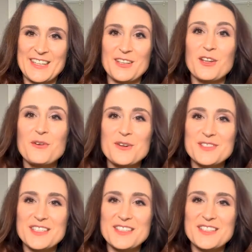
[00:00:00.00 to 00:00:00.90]
Hello, Earth
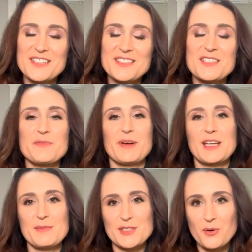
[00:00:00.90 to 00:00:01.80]
citizens. My
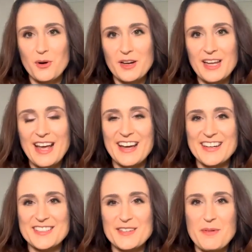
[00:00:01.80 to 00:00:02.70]
name is Courtney,
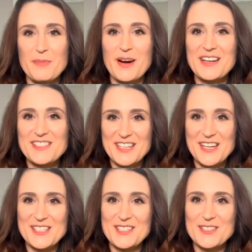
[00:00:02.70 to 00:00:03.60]
and I'm a brain
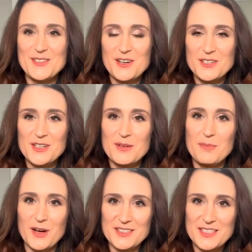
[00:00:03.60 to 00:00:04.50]
education instructor in
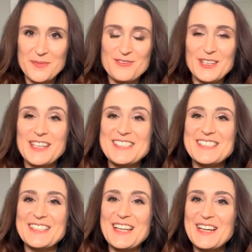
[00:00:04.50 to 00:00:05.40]
Boston. Feeling
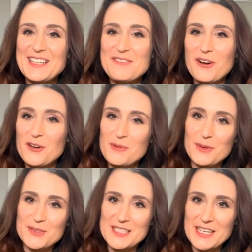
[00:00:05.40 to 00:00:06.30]
slightly
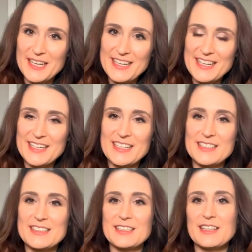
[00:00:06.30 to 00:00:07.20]
vulnerable today,
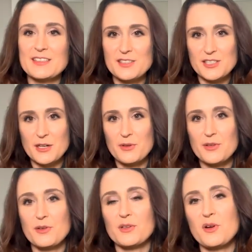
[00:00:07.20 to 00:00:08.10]
as I'd like to share with
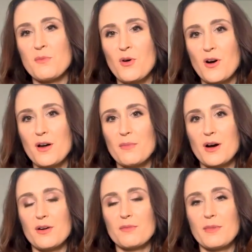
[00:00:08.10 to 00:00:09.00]
you a little more
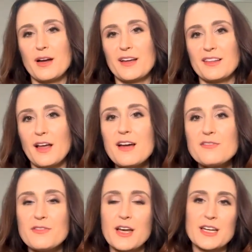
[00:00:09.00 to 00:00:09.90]
about my
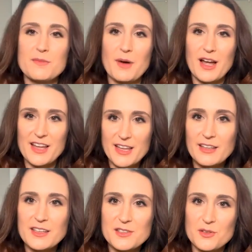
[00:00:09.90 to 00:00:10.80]
life and my
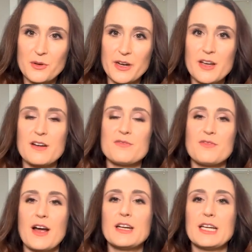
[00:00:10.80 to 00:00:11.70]
healing story of
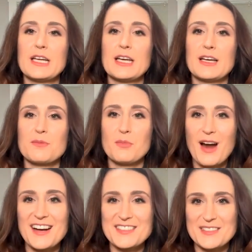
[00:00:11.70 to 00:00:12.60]
finding and
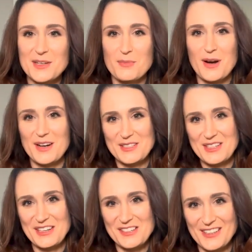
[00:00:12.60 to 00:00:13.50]
practicing brain
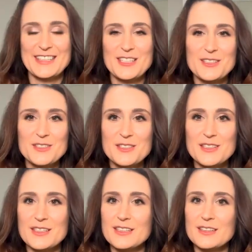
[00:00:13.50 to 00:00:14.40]
education. There's
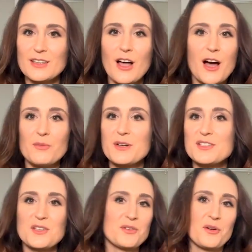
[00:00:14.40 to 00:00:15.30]
a lot we
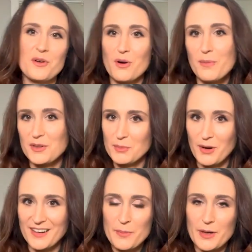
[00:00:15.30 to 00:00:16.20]
still don't know about the
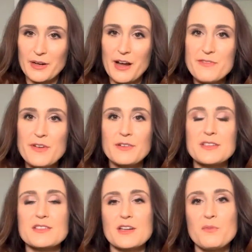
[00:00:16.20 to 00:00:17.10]
brain, but I found in
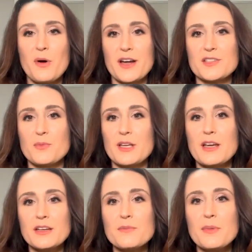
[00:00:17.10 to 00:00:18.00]
some ways we
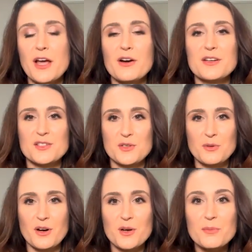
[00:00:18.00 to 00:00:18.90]
can compare it to
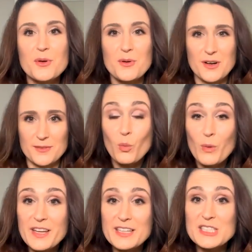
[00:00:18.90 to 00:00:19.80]
a computer.
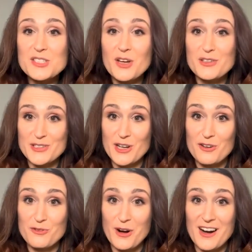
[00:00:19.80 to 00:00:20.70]
We install the
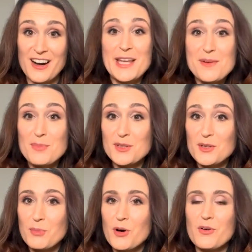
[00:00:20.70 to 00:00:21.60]
software, input the
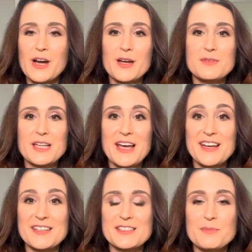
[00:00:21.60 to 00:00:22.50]
programs,
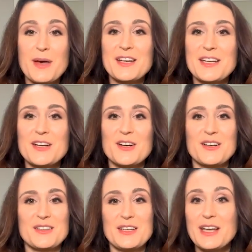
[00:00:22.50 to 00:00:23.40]
and depending
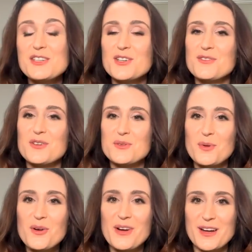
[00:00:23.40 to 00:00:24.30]
on the nature of those
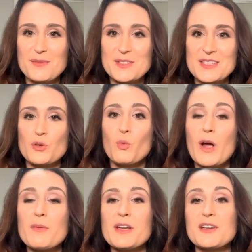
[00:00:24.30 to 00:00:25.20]
programs, the
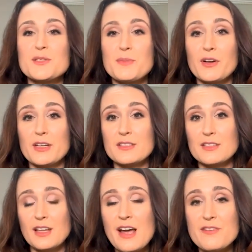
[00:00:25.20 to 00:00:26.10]
way we experience
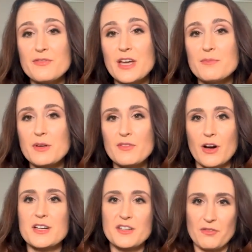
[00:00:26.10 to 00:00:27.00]
life can be
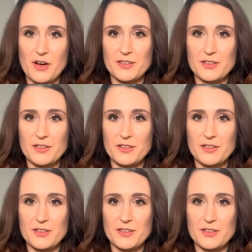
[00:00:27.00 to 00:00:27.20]
very different.